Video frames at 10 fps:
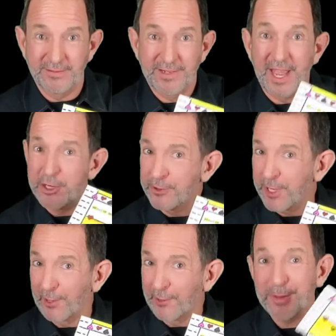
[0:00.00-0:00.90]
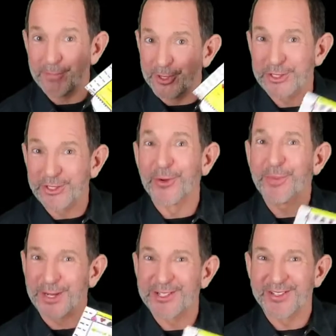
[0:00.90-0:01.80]
and you colored and put your
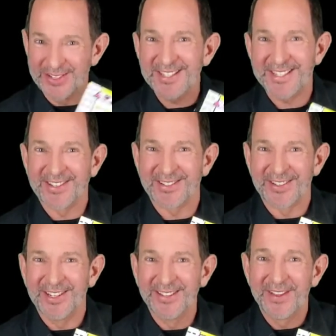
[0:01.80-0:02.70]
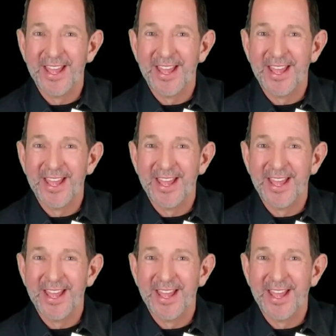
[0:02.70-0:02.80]
picture in the center of,